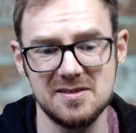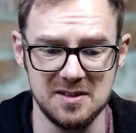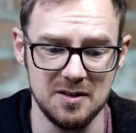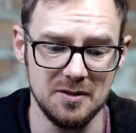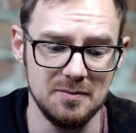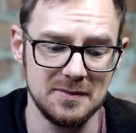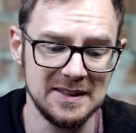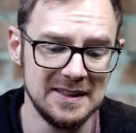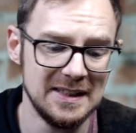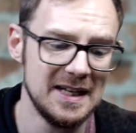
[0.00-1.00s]
So
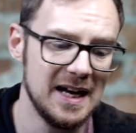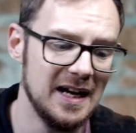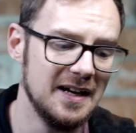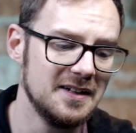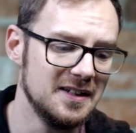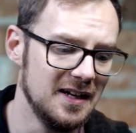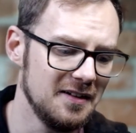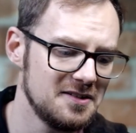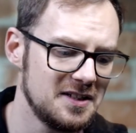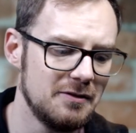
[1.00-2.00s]
yeah,
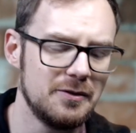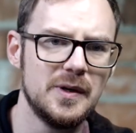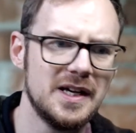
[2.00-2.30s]
let's see how we